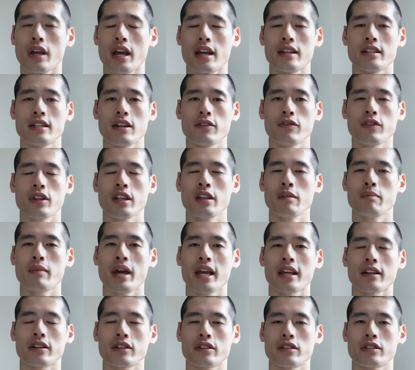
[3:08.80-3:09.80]
yeah, it definitely
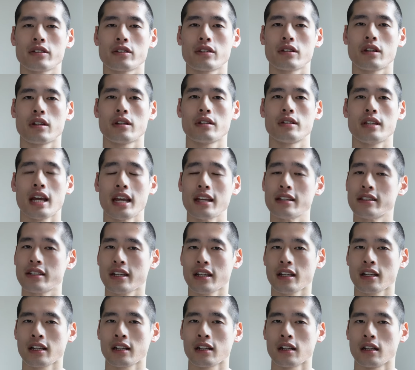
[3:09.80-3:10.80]
makes
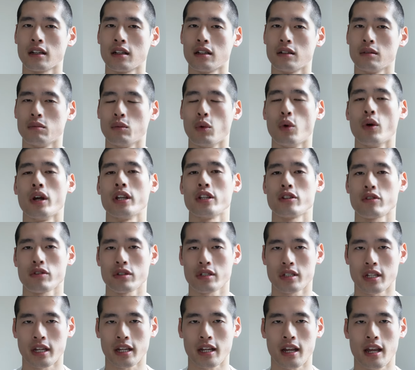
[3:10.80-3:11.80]
dating more
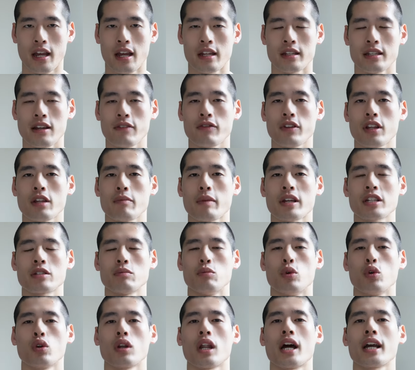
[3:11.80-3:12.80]
interesting. It definitely makes
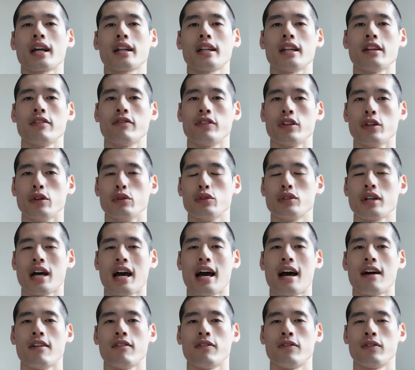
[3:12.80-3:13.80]
it more likely for you to
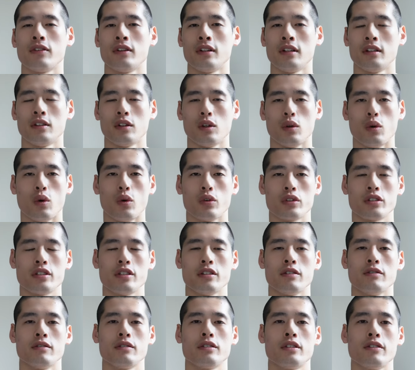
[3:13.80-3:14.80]
have or
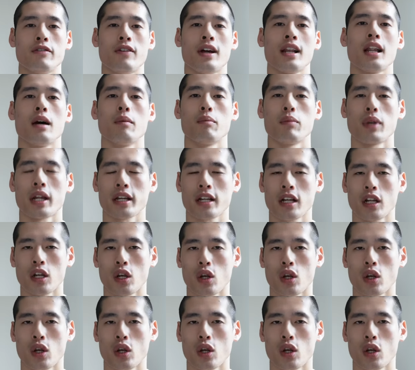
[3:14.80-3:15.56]
to develop like a